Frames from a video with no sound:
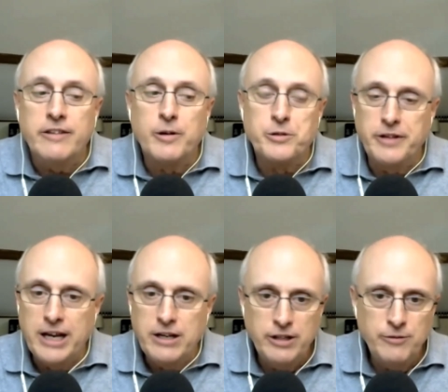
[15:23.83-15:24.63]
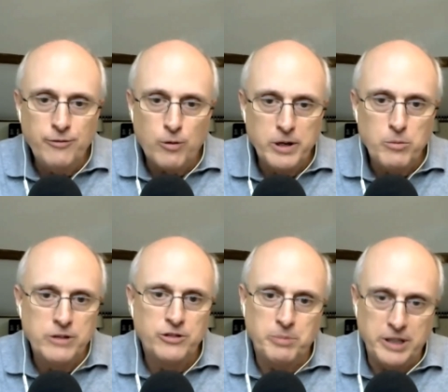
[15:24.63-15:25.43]
There was a
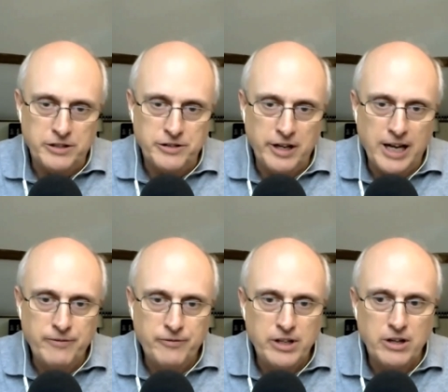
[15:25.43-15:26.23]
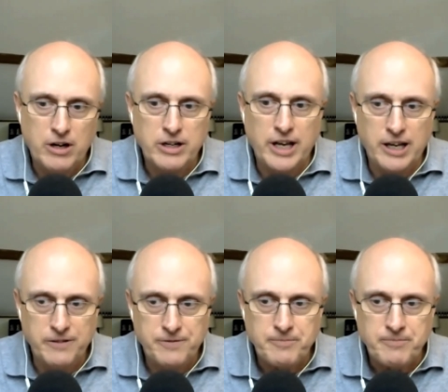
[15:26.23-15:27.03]
1941 speech that FDR
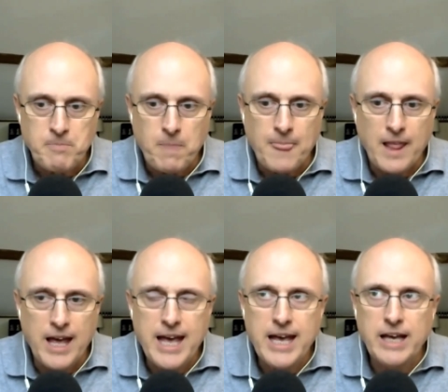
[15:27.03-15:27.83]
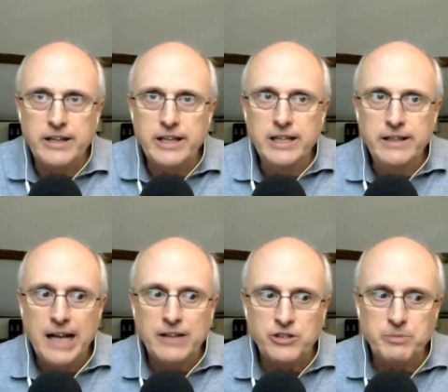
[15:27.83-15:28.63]
gave. And in
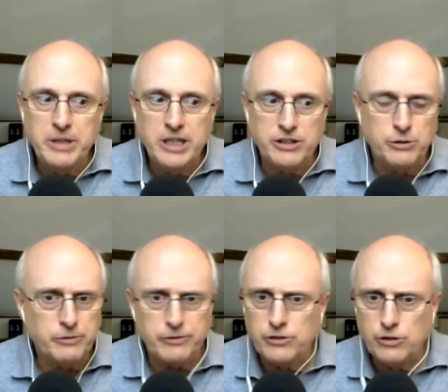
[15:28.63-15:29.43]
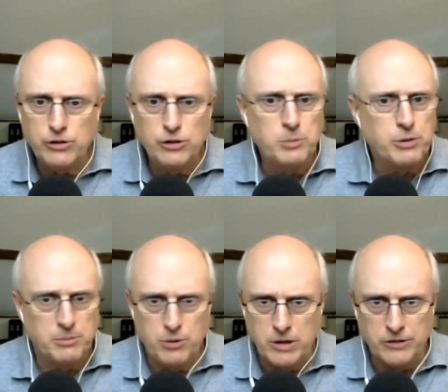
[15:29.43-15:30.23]
that speech, it was a super
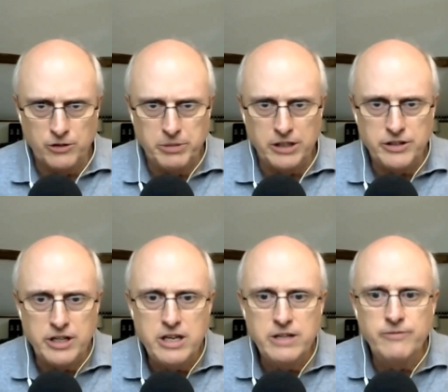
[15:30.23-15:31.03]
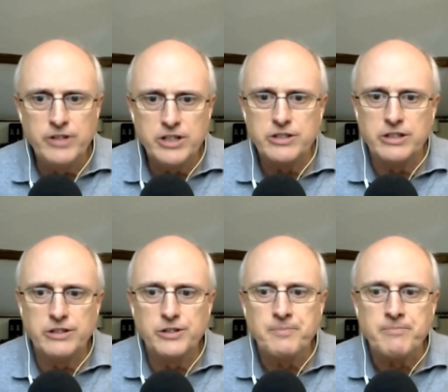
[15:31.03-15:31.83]
important speech. He
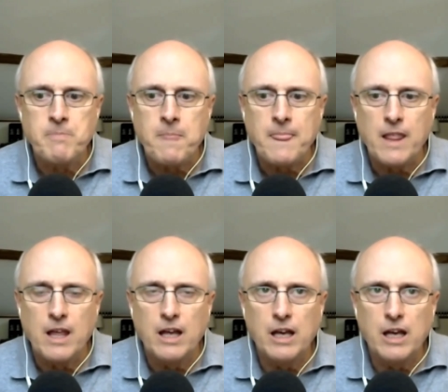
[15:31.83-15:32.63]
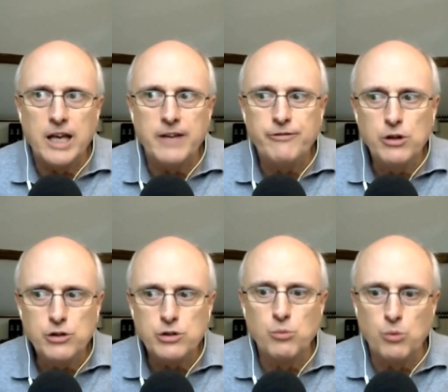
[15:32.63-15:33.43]
envisioned a
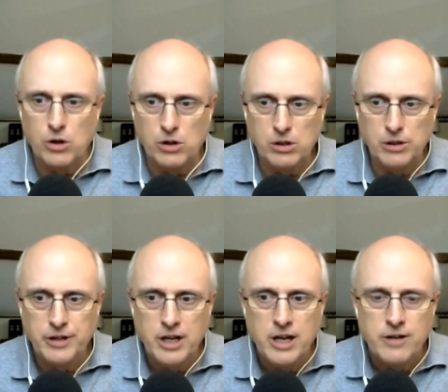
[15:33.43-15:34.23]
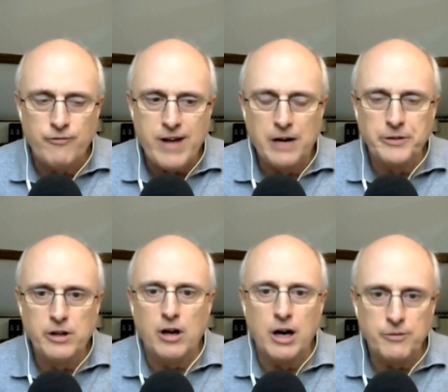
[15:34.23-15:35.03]
future world
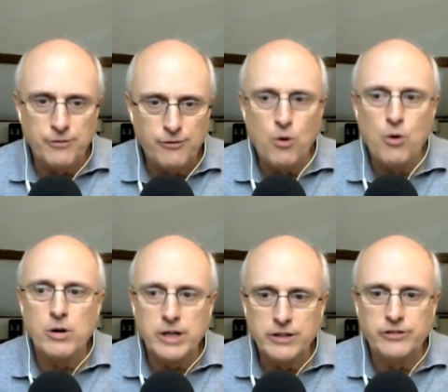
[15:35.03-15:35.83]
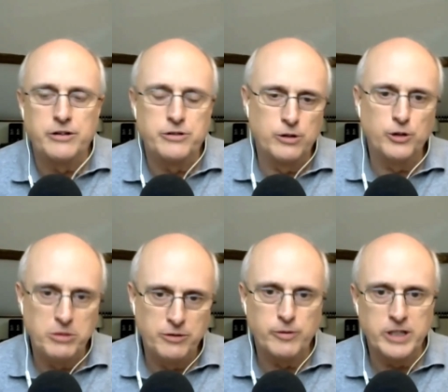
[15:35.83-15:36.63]
founded on 4 essential
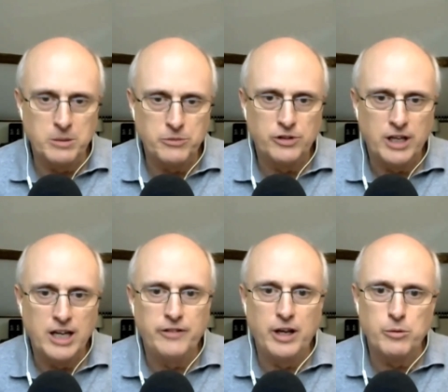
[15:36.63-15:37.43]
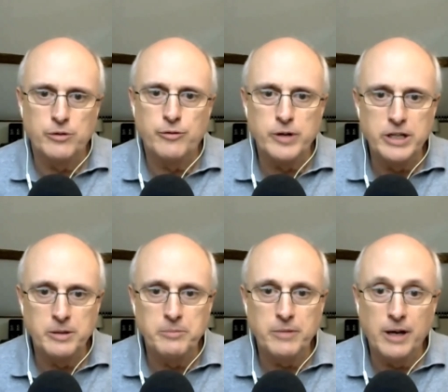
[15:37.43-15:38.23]
human freedoms. And they were
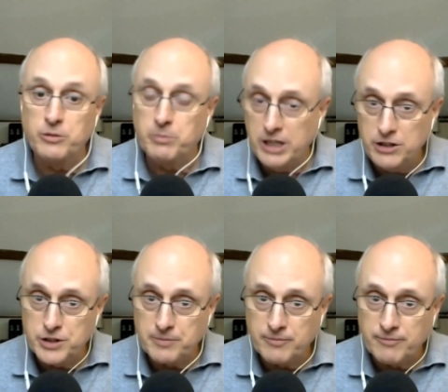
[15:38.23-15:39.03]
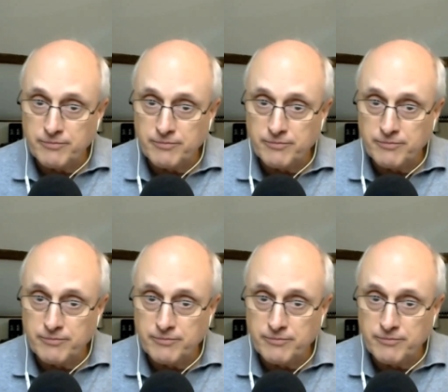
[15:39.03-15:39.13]
freedom of speech,